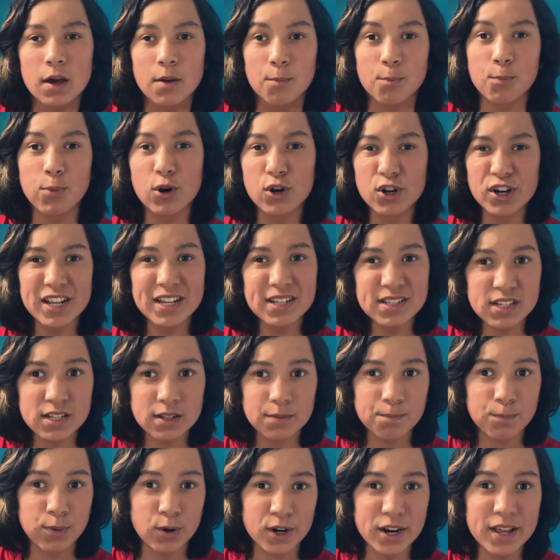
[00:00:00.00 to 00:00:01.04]
put in
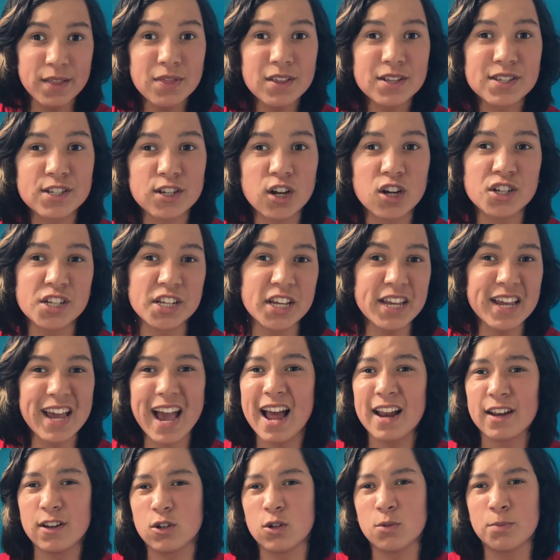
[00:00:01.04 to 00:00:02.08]
the study
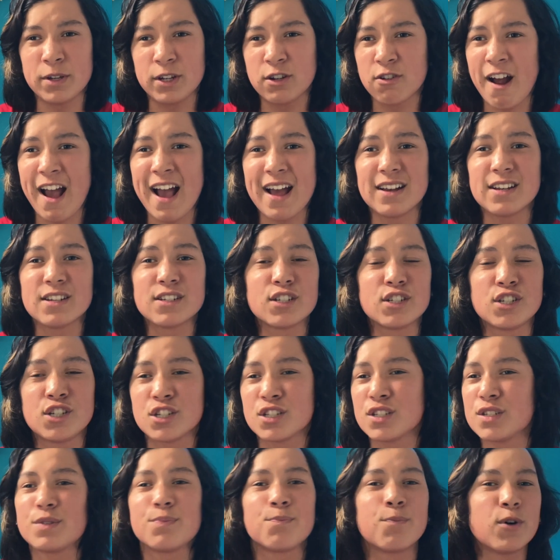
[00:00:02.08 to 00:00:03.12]
and you'll be grand.
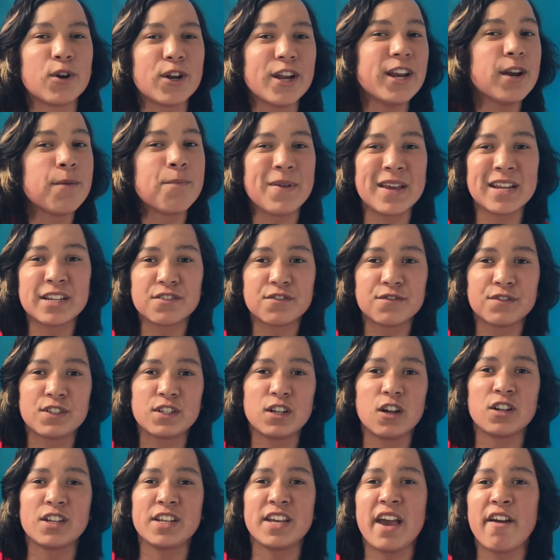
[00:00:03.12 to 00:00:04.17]
Just put in a bit of
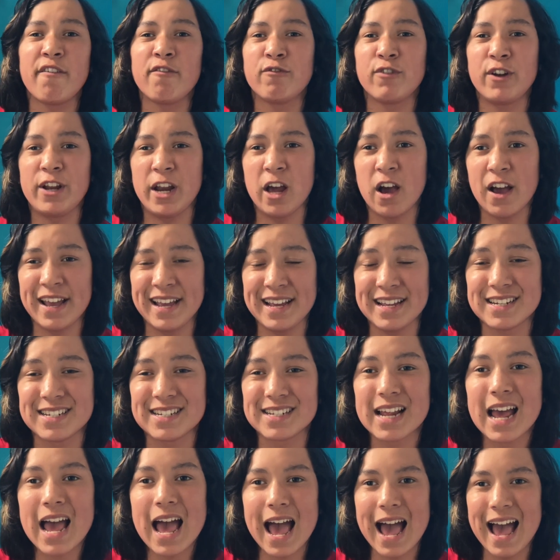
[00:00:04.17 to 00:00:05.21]
study every night.
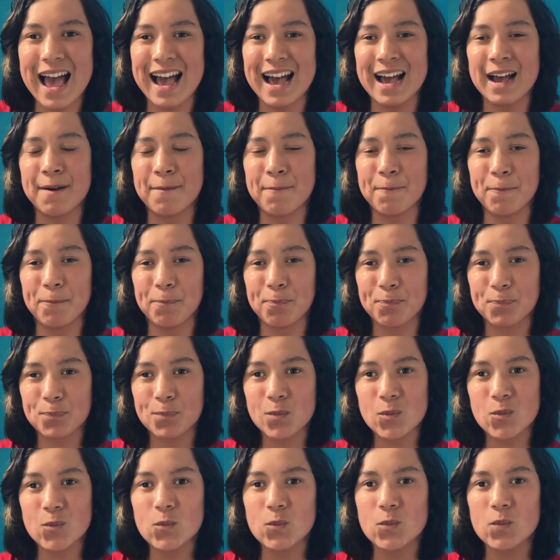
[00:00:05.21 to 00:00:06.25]

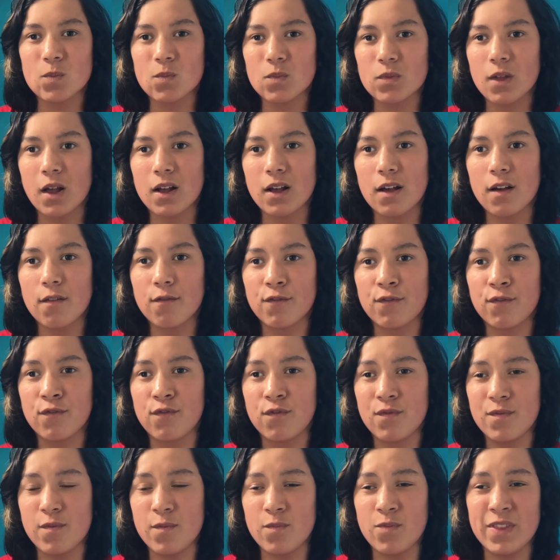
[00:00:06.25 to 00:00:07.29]

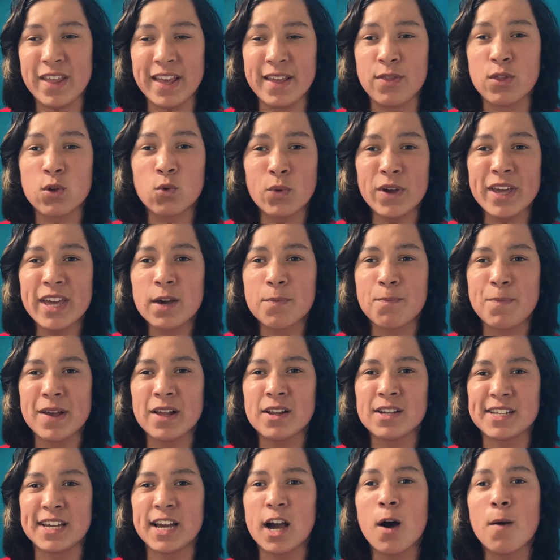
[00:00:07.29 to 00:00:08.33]
In the week
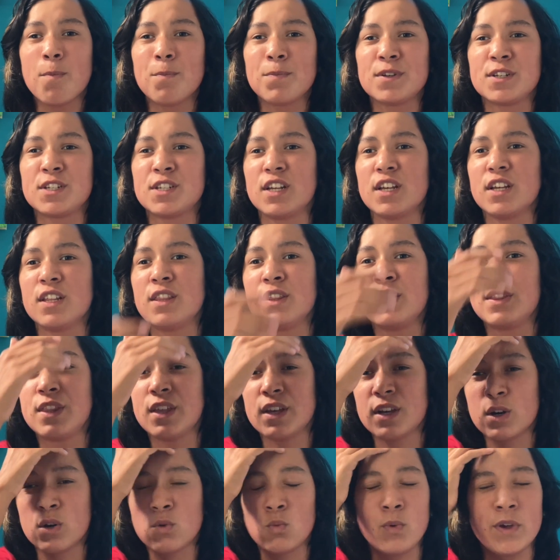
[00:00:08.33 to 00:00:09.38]
building up to
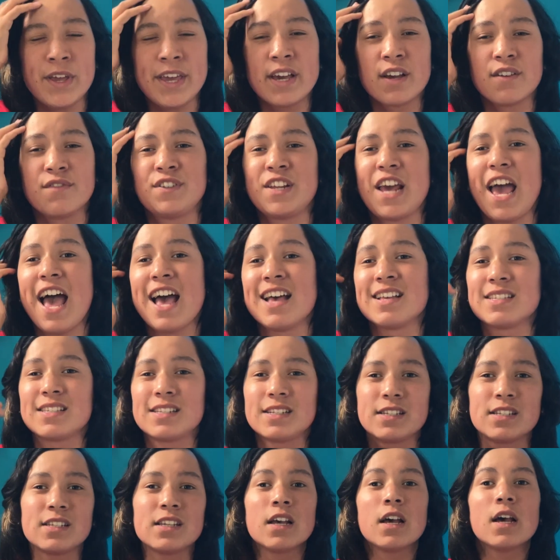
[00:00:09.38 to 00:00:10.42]
the week of
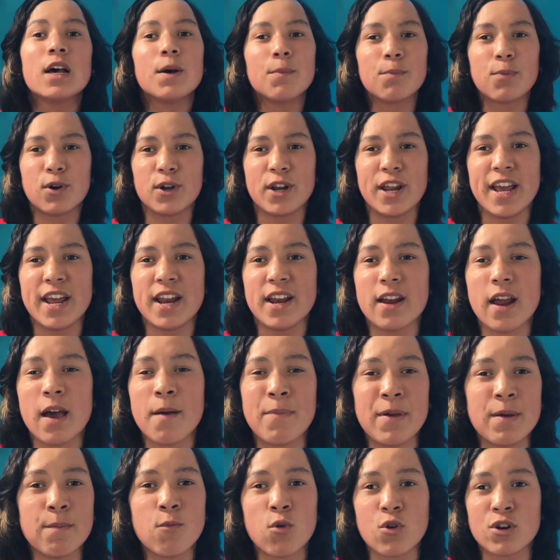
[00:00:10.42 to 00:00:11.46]
tests, put in a
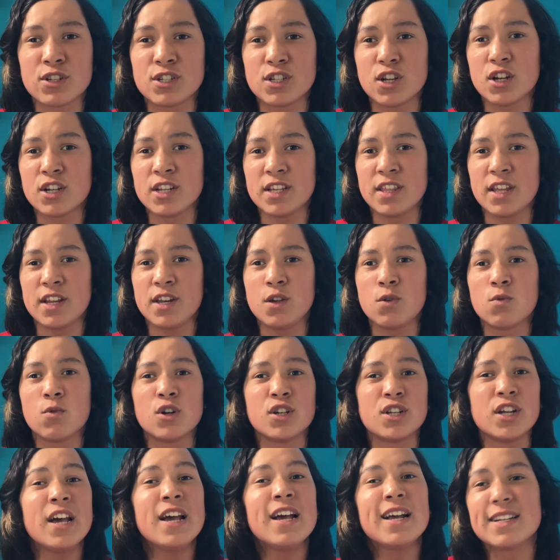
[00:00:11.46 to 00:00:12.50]
bit more study than you
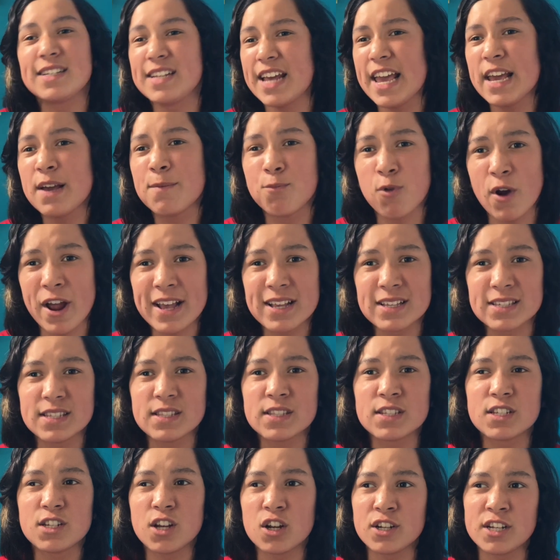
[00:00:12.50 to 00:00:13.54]
would. Take breaks in
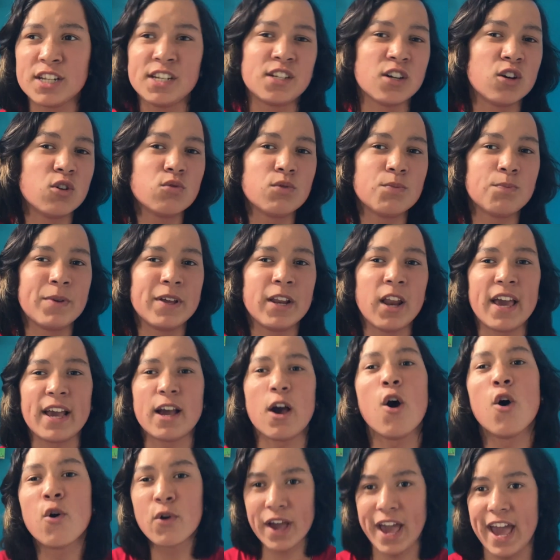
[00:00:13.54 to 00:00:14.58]
study. Don't be like,
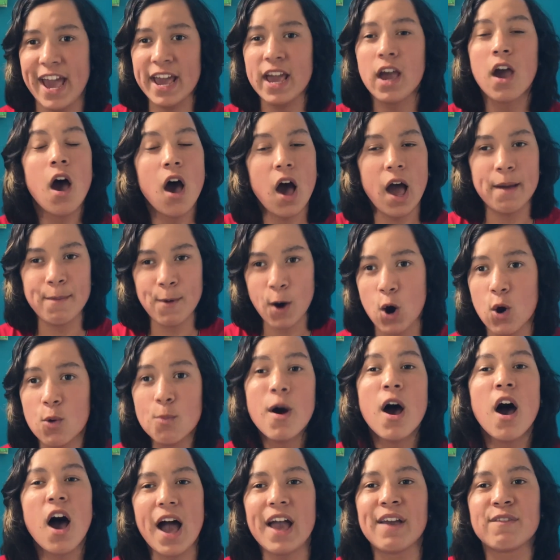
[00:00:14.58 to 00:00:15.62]
okay, I'm home,
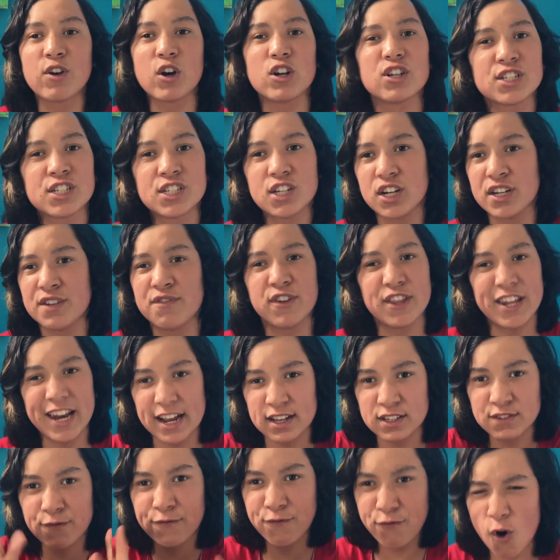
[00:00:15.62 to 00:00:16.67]
I've got to study for the
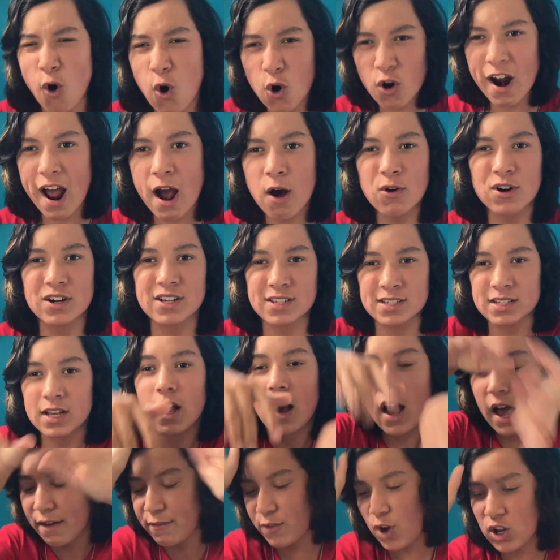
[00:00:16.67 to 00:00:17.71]
next 4 hours,
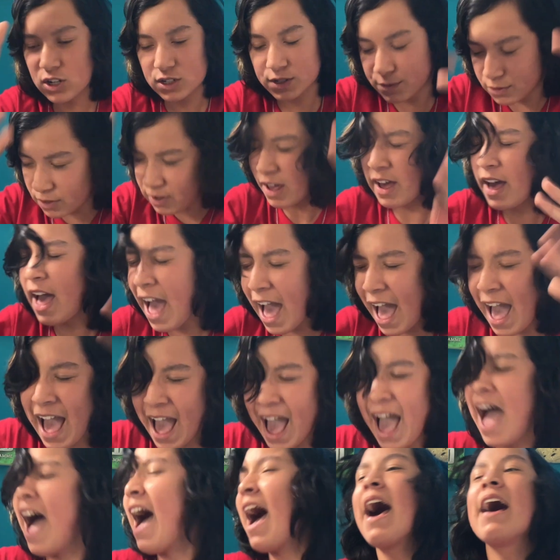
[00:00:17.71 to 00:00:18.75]
I've got
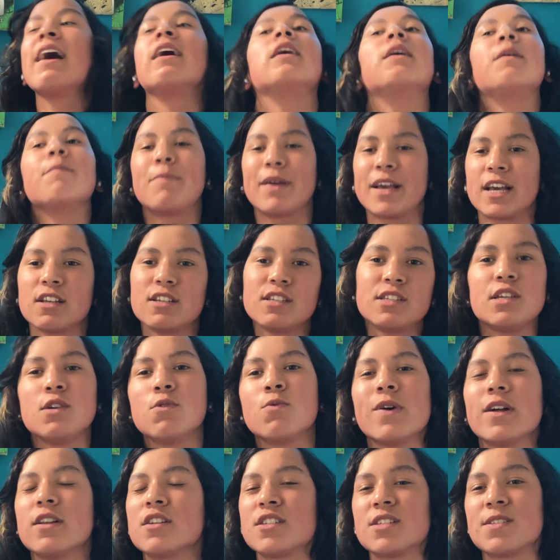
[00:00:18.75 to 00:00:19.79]
to because you
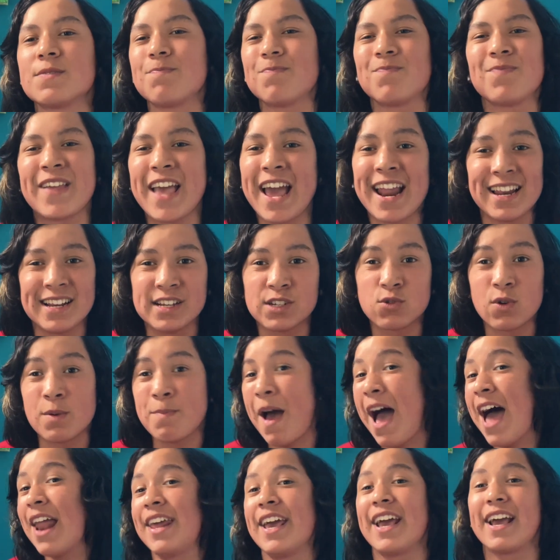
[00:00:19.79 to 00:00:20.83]
will just get into a
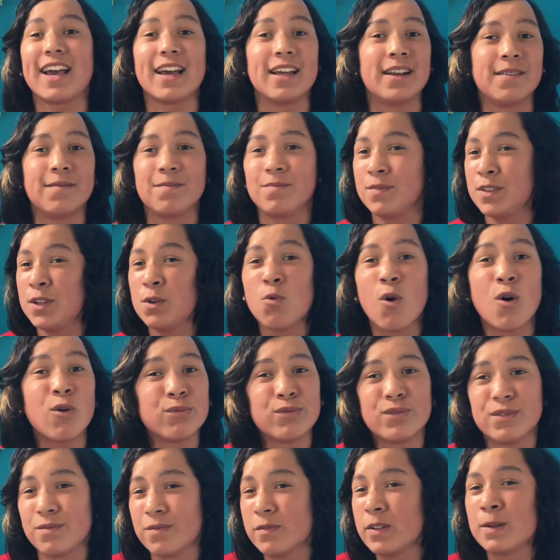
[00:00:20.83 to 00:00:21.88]
panic and you
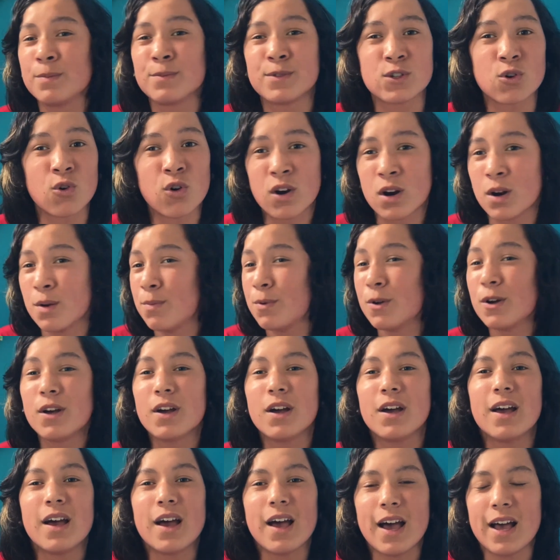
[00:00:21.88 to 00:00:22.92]
won't absorb
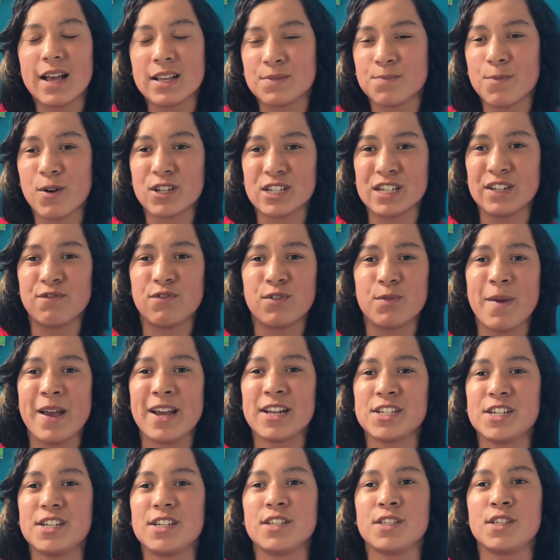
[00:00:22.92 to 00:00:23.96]
as much
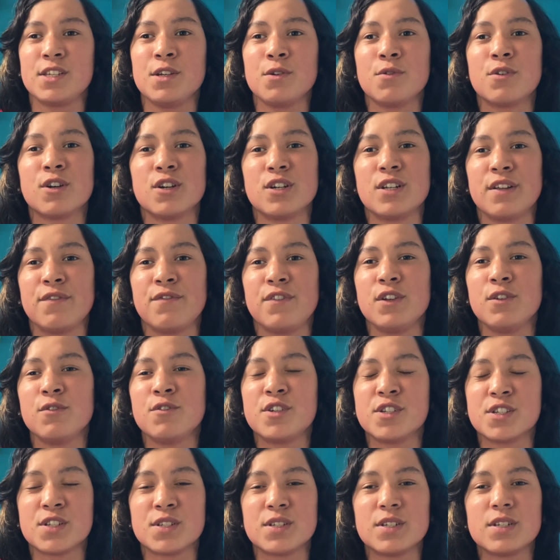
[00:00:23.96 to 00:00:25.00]
information as you could if you
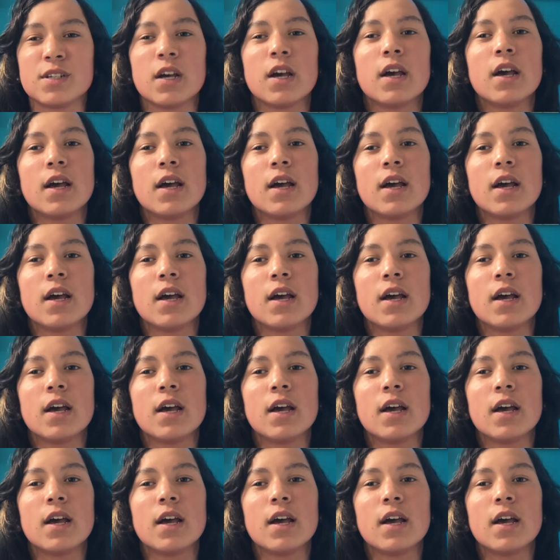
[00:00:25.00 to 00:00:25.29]
just